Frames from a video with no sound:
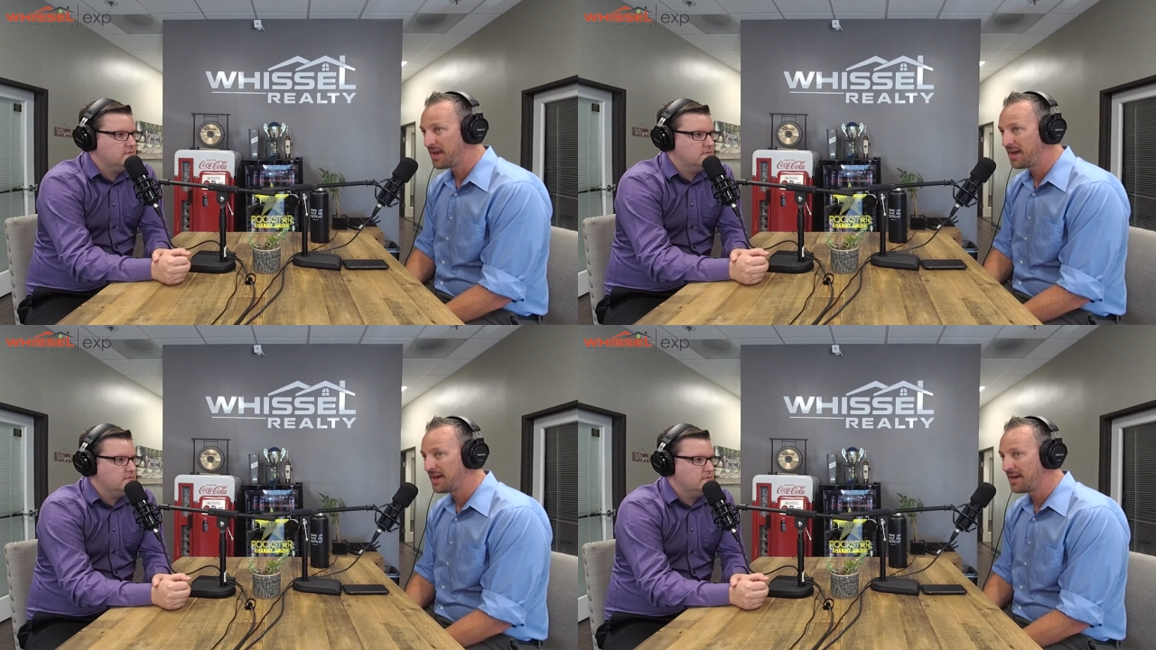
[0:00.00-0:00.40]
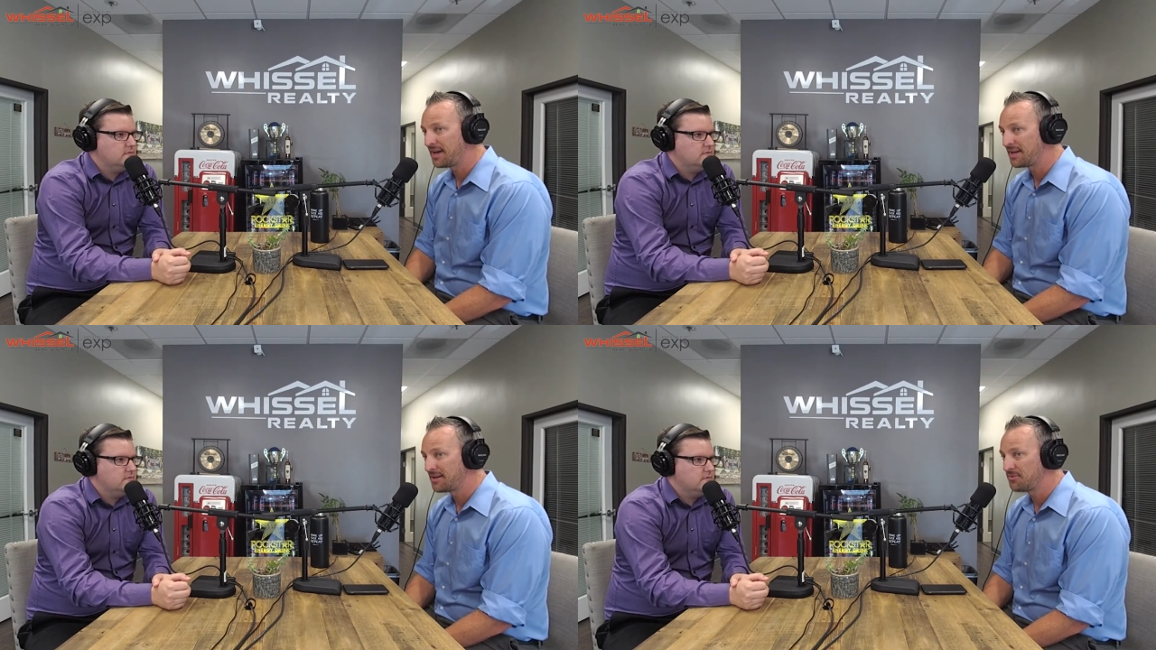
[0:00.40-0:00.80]

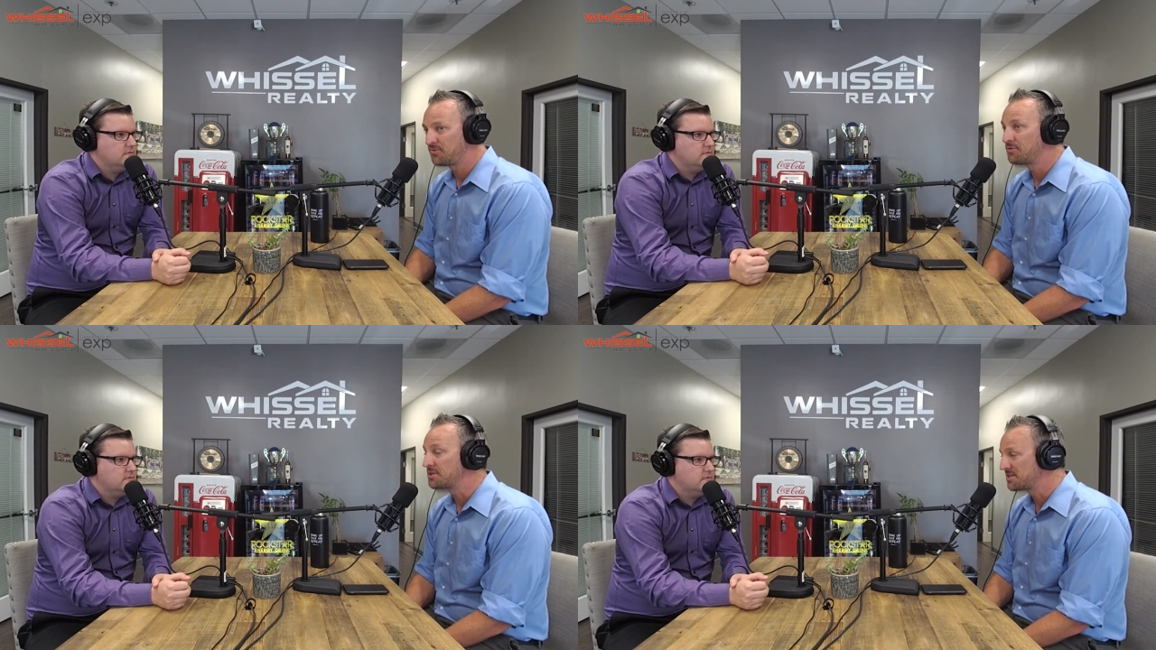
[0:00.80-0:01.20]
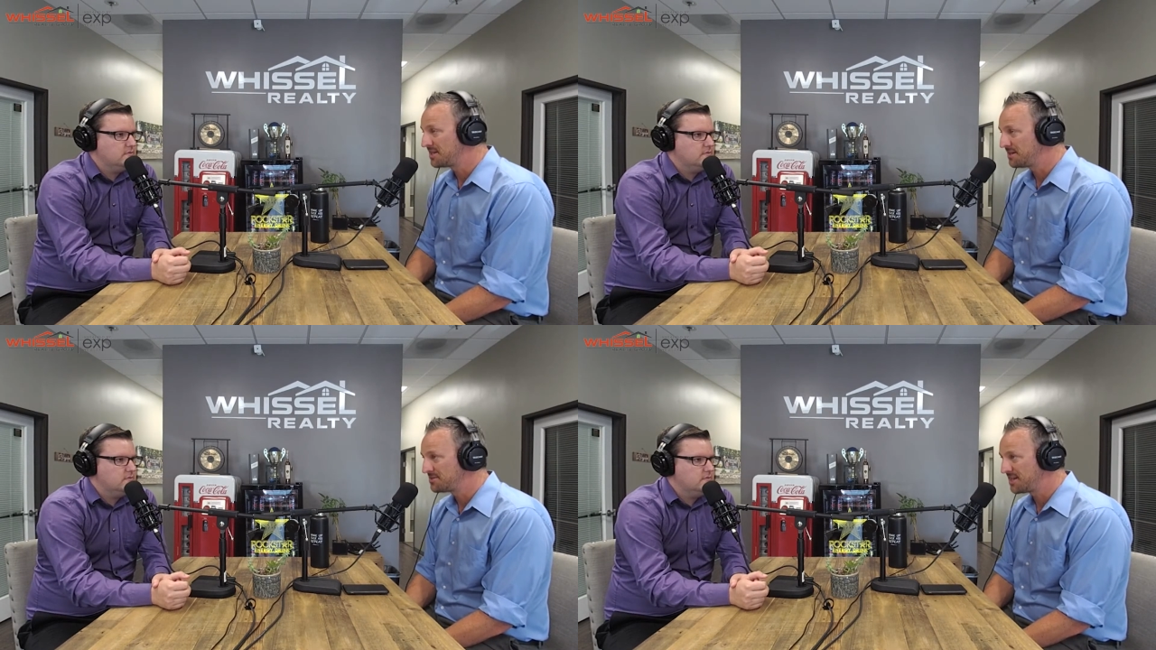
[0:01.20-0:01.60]
Speaker 1: and for the
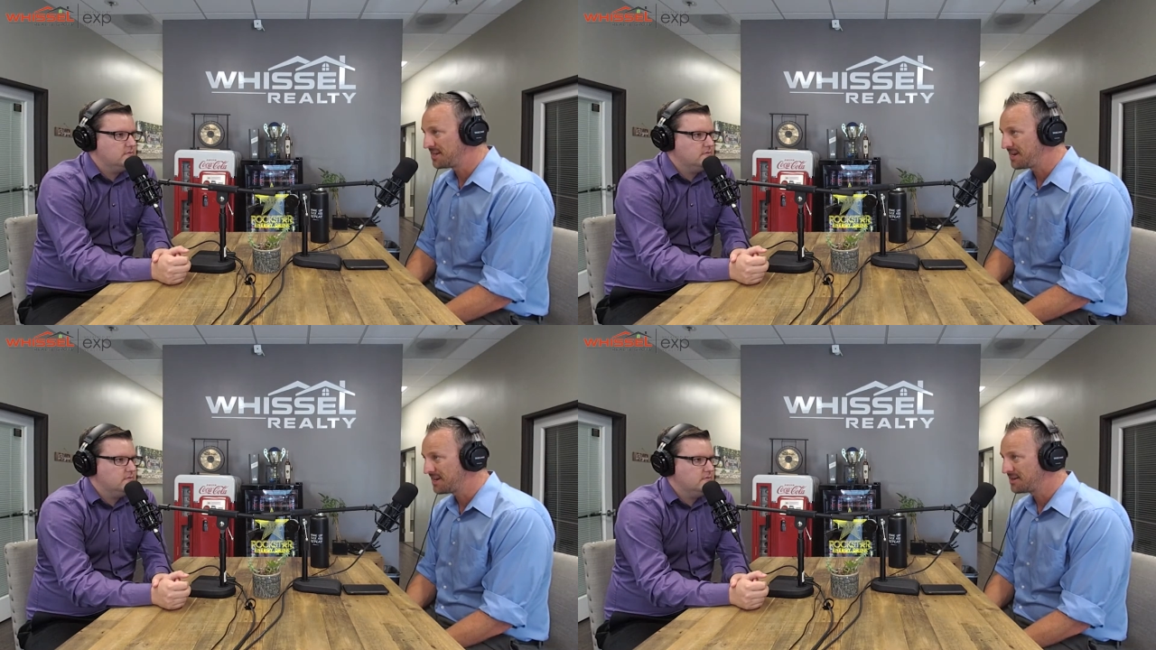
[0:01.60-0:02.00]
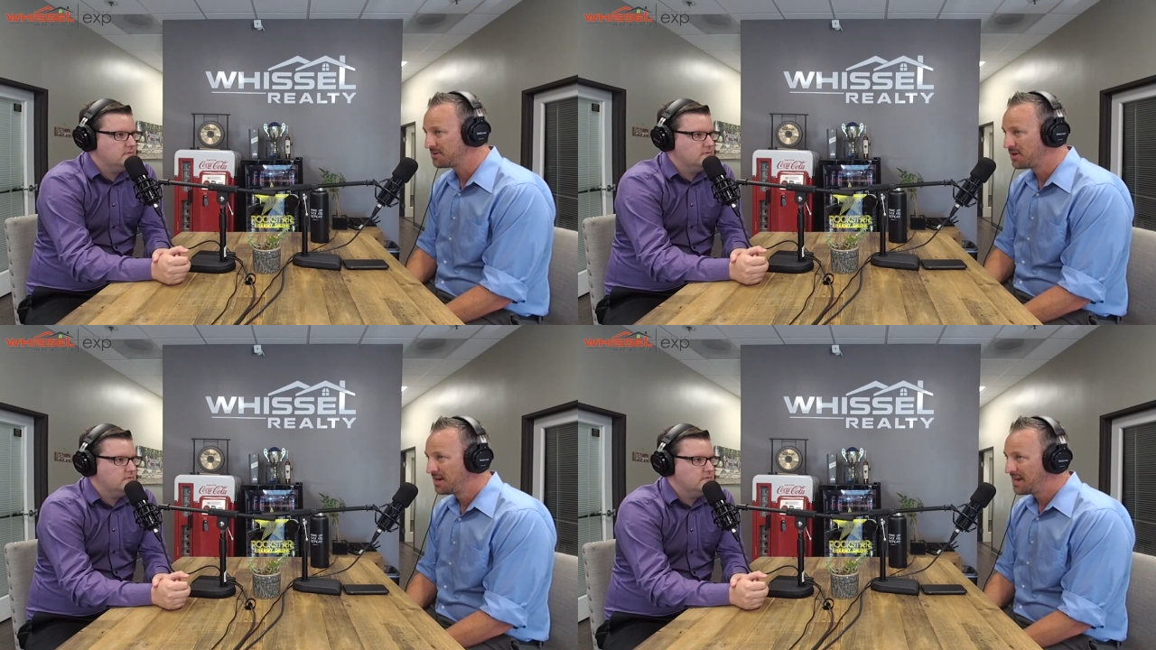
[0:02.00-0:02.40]
city of San
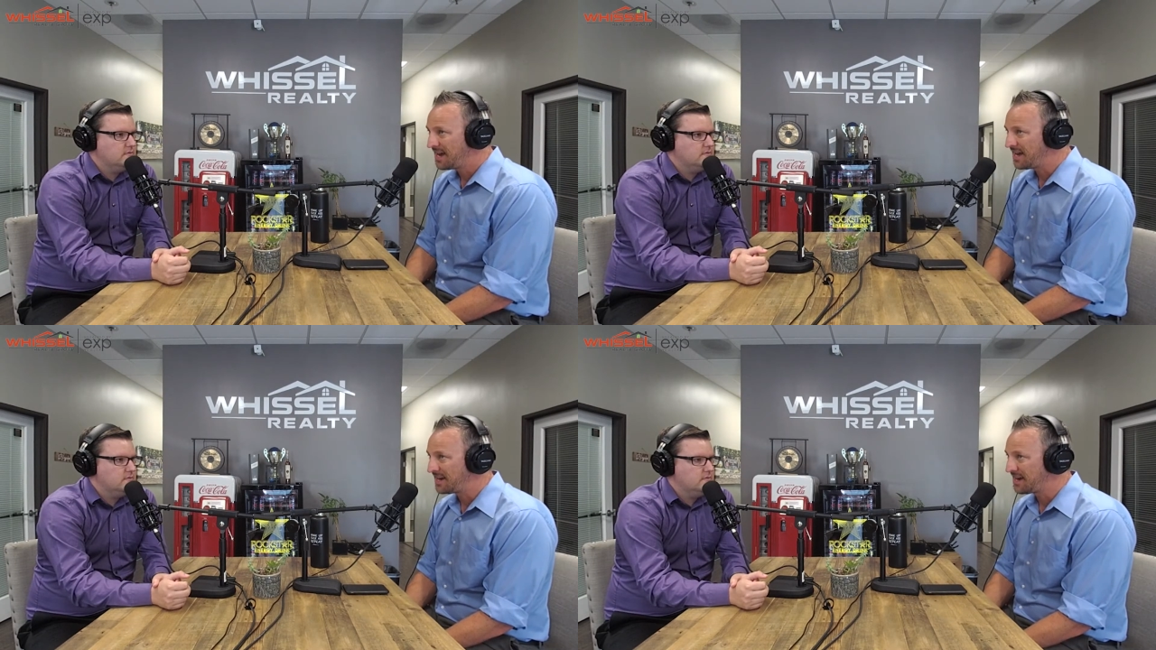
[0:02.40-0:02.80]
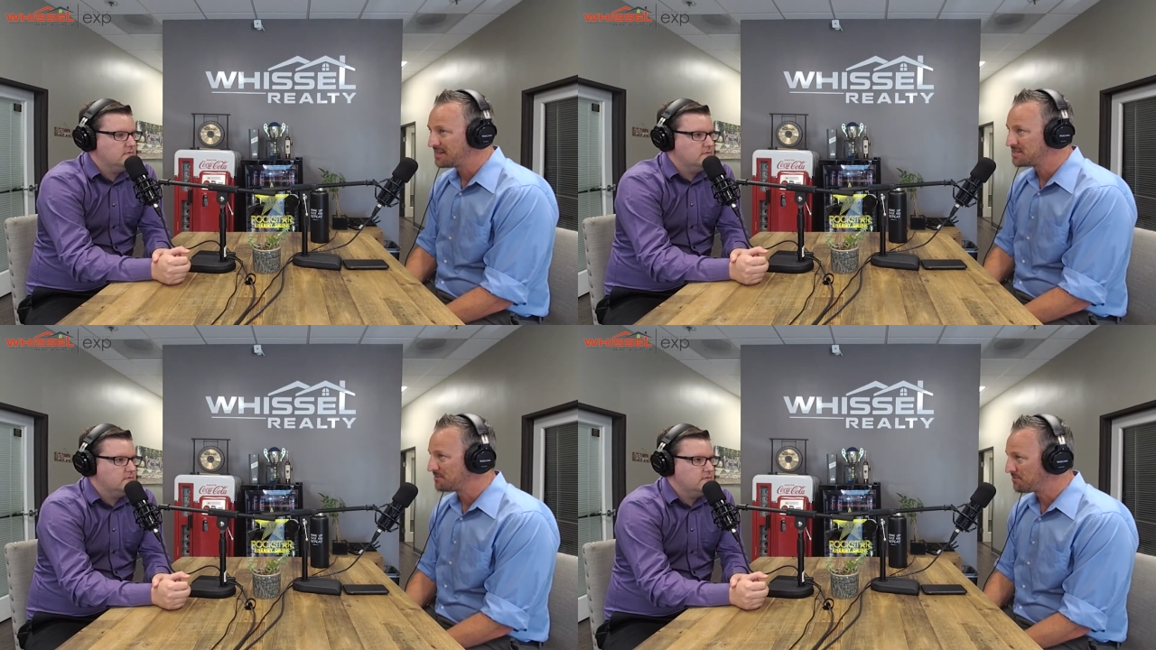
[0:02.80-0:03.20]
Diego. And I
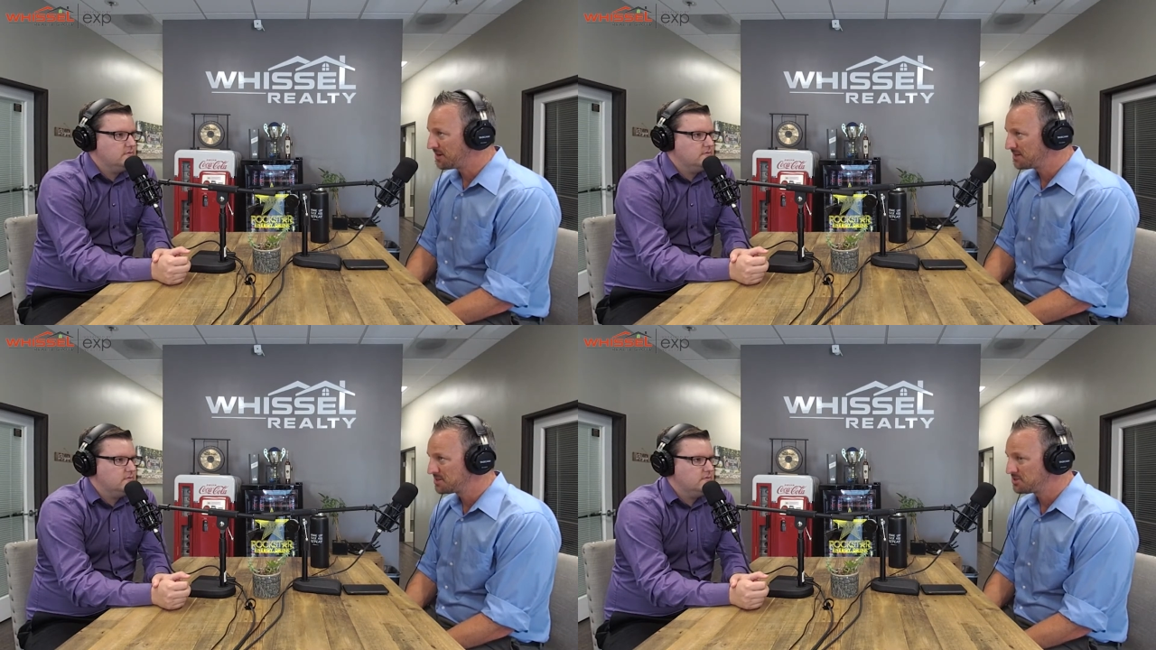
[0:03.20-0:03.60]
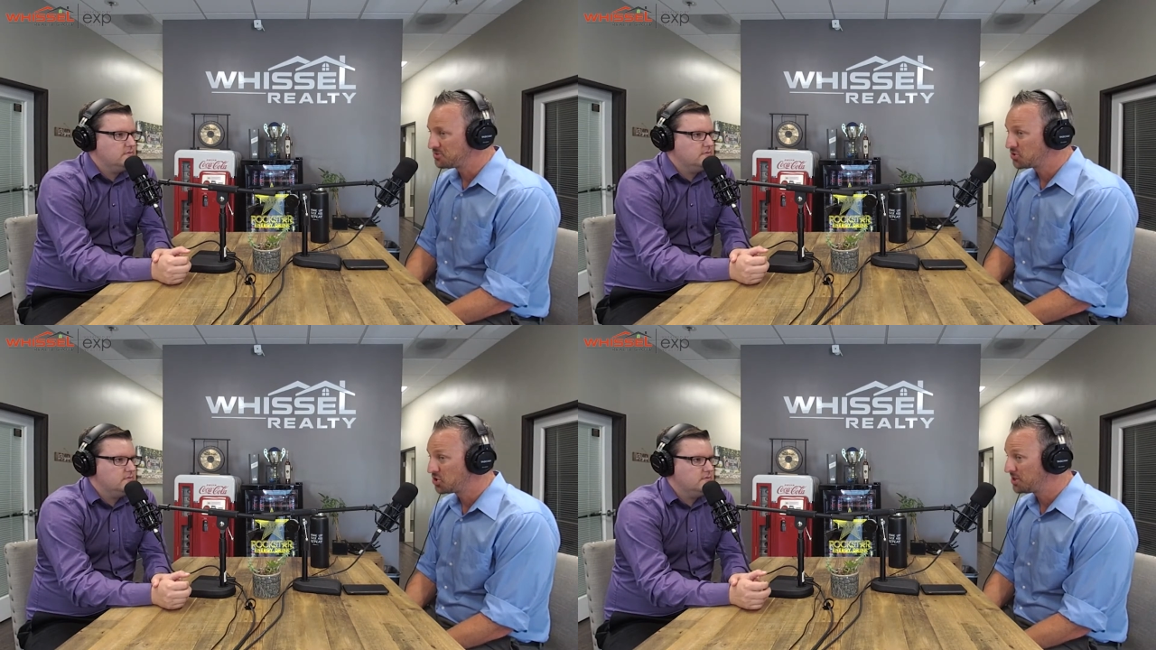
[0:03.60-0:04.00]
had some friends
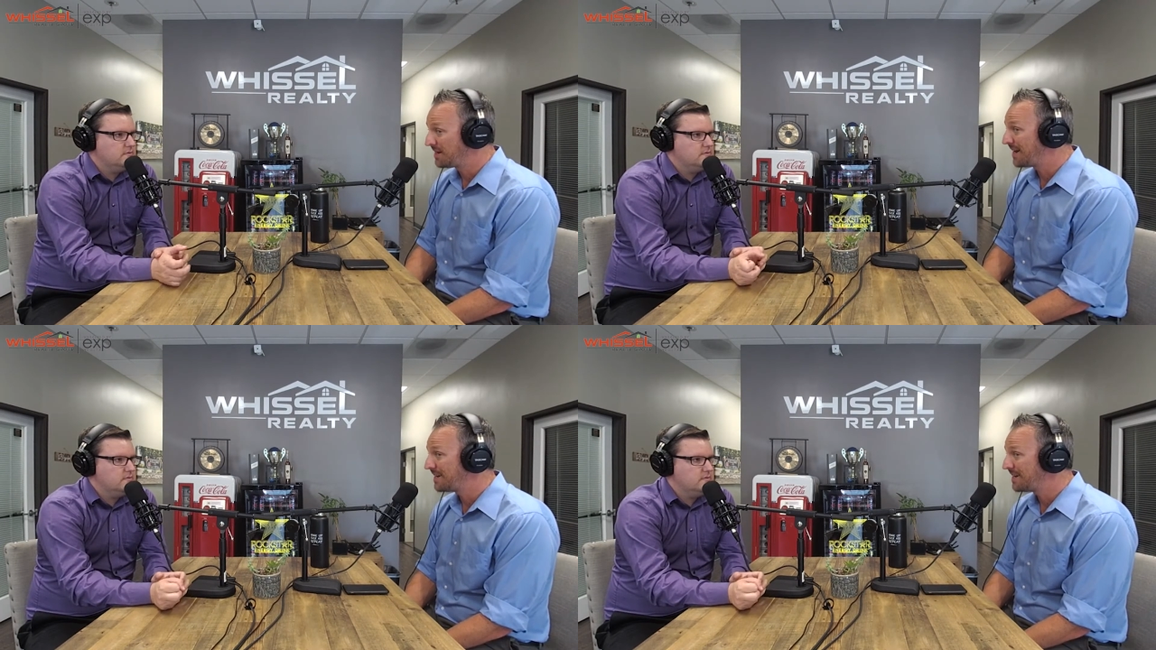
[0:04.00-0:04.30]
who could